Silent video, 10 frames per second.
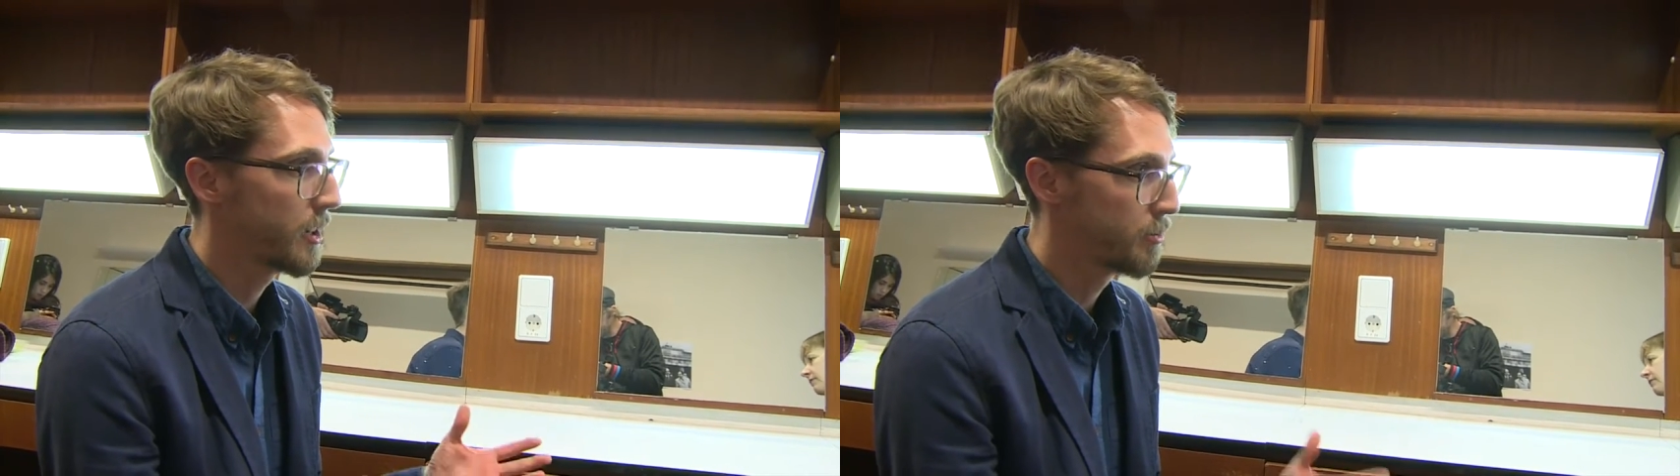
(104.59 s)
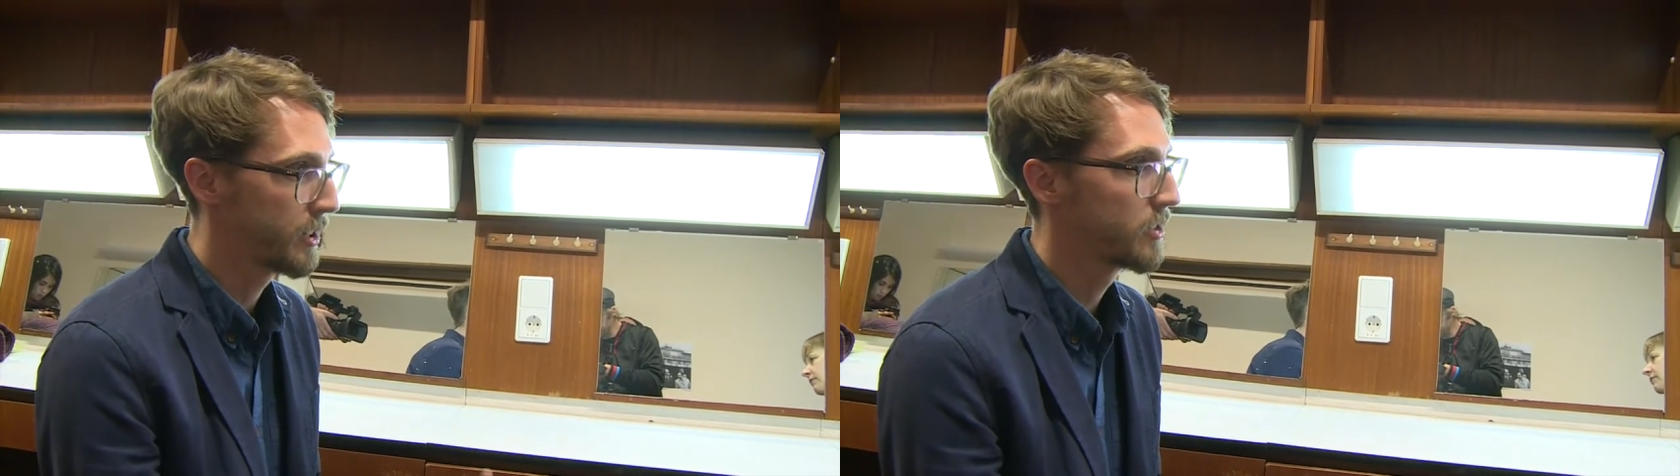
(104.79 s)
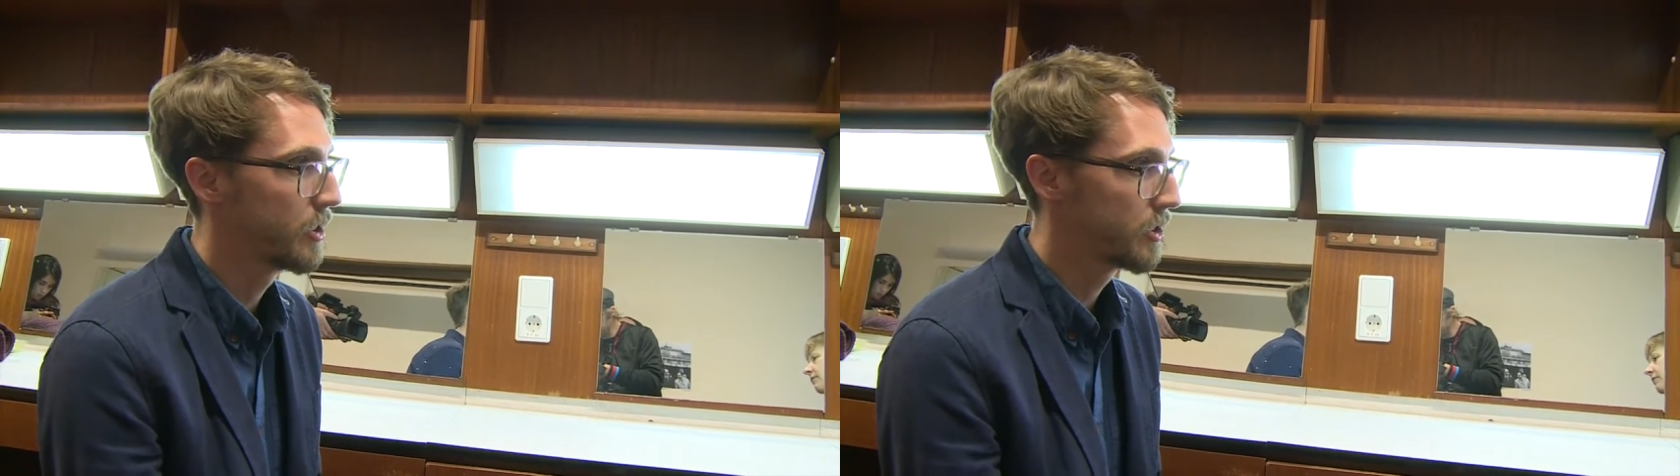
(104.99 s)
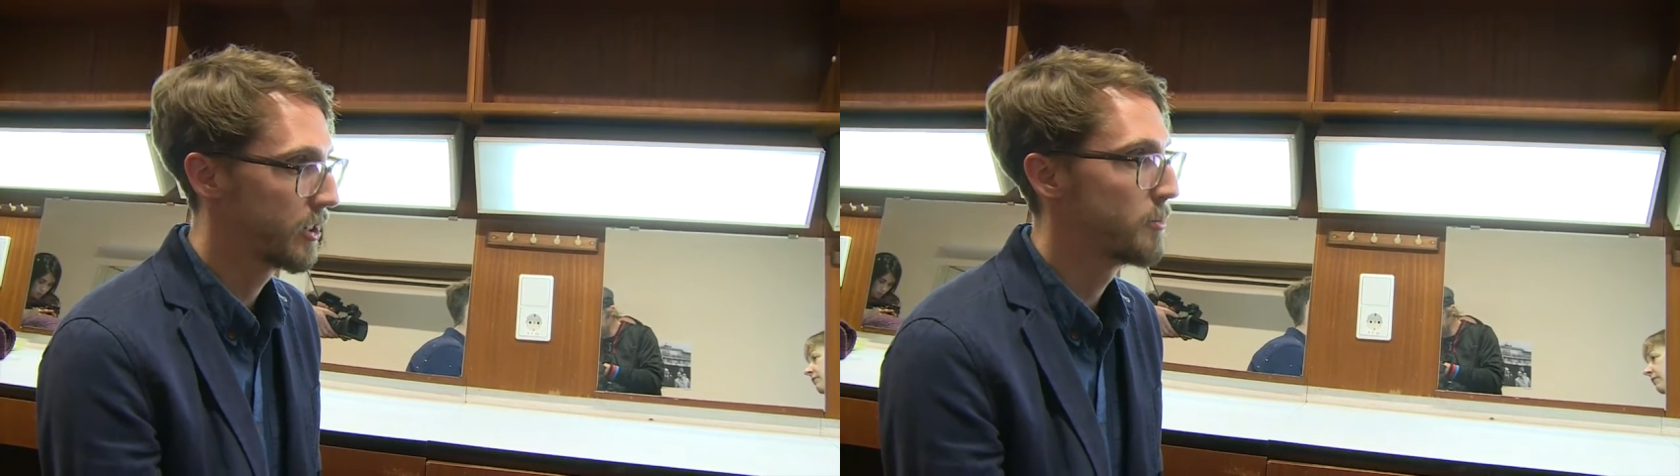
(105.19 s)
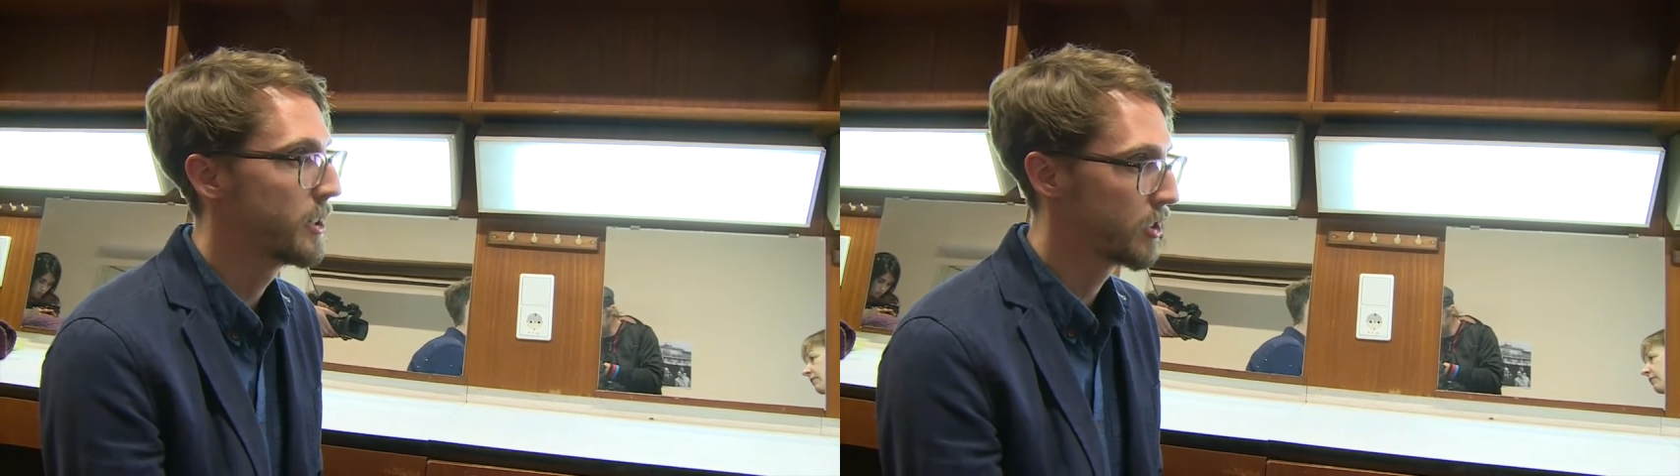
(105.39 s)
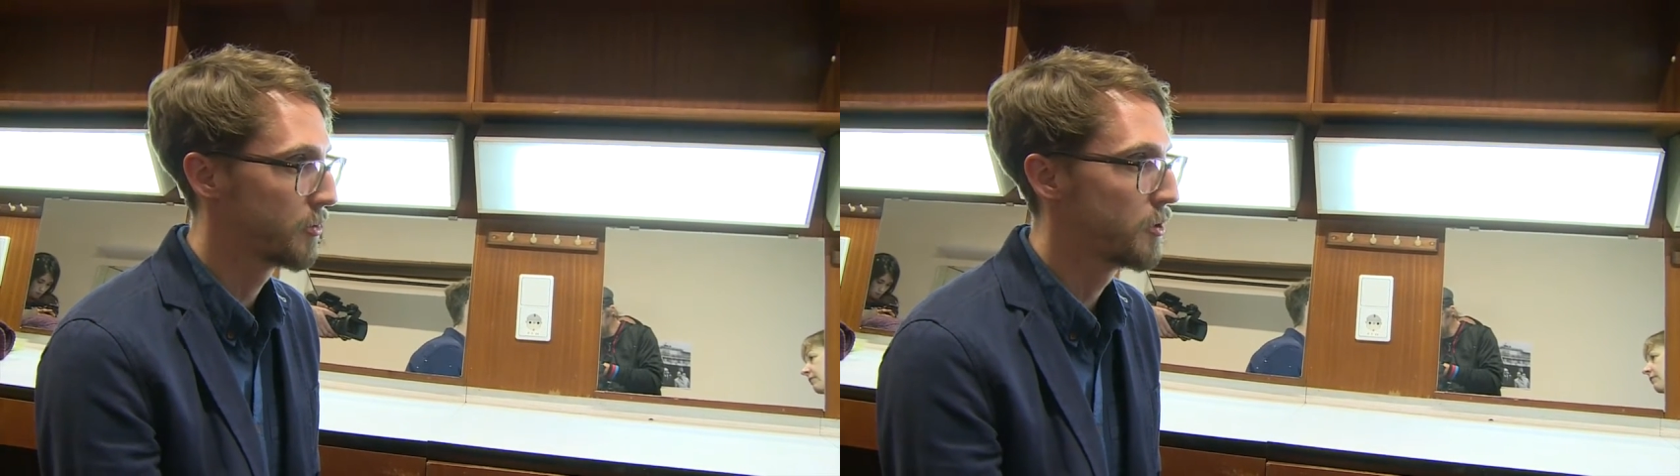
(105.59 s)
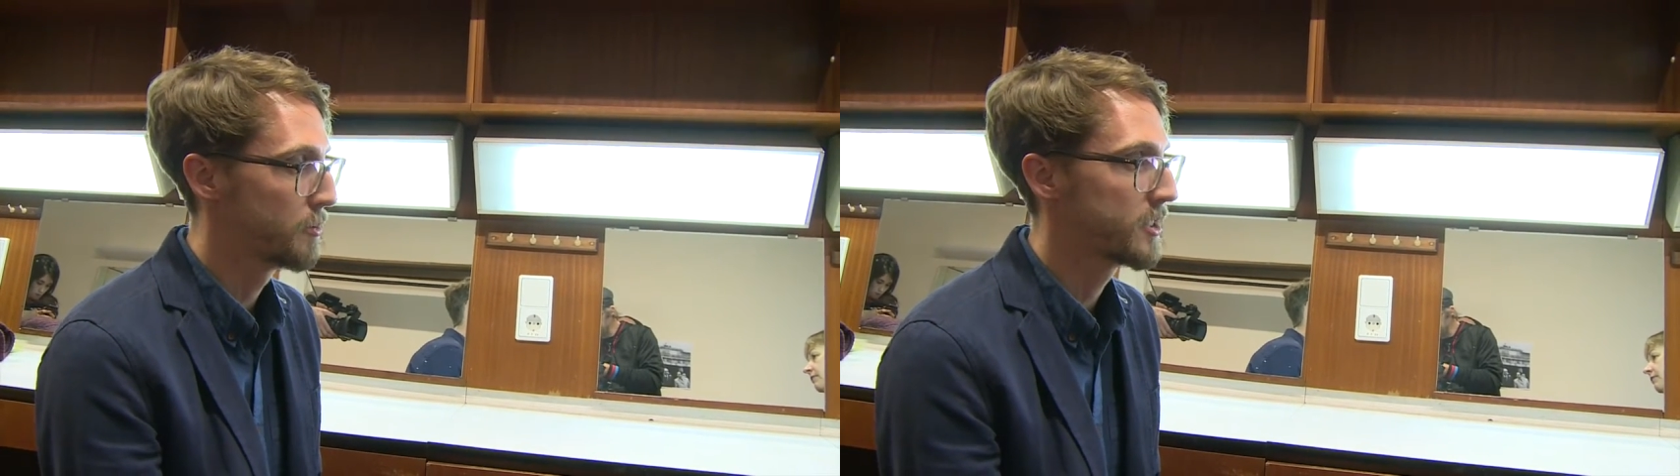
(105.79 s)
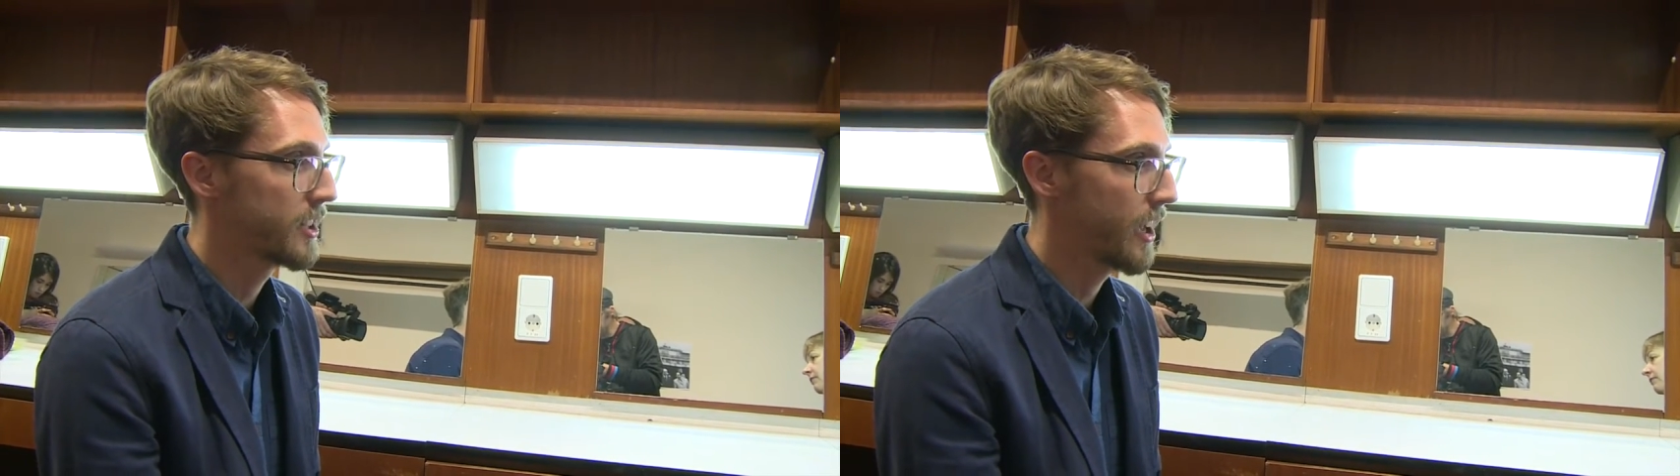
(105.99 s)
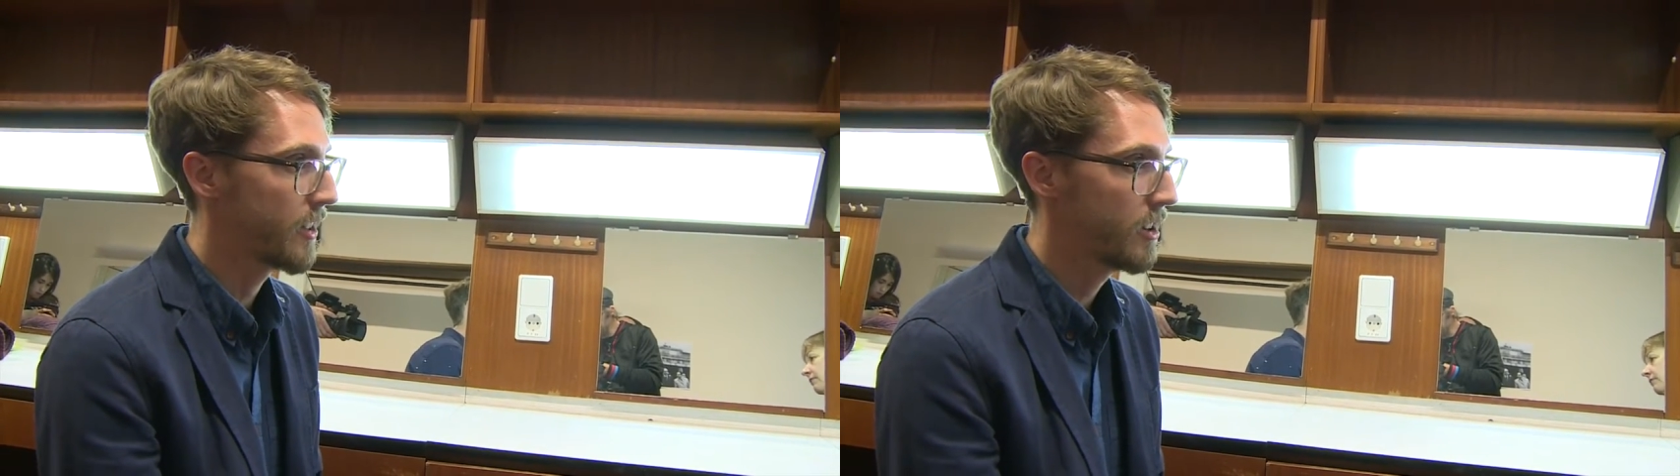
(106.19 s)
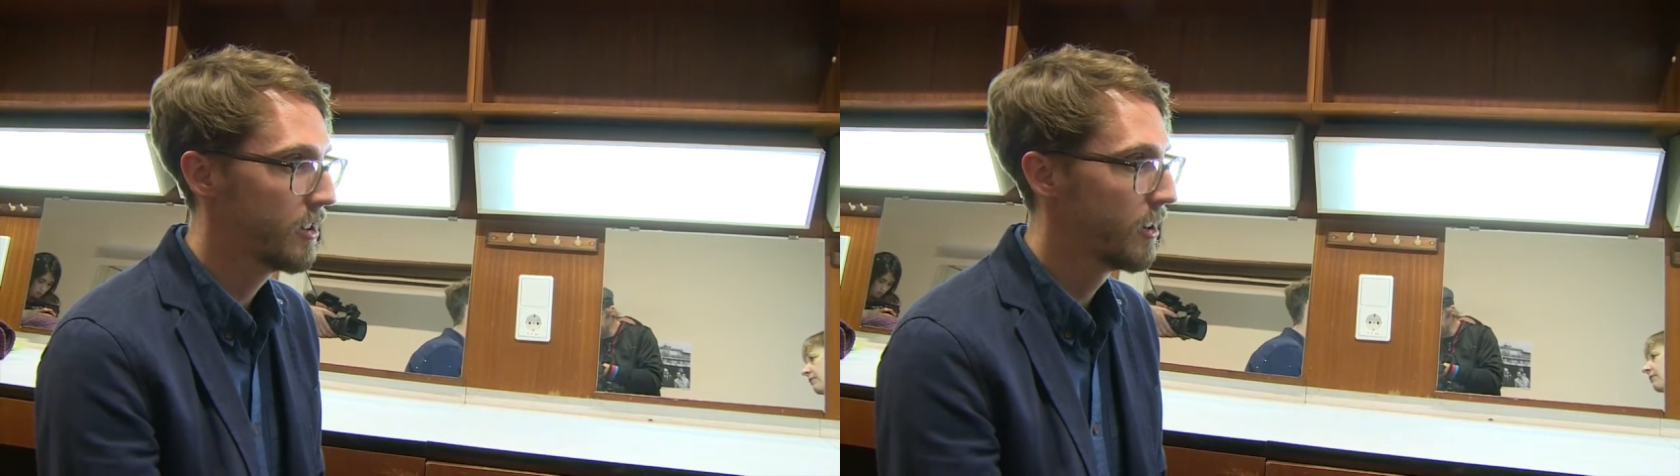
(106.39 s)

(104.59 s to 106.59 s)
bring social and political movements together.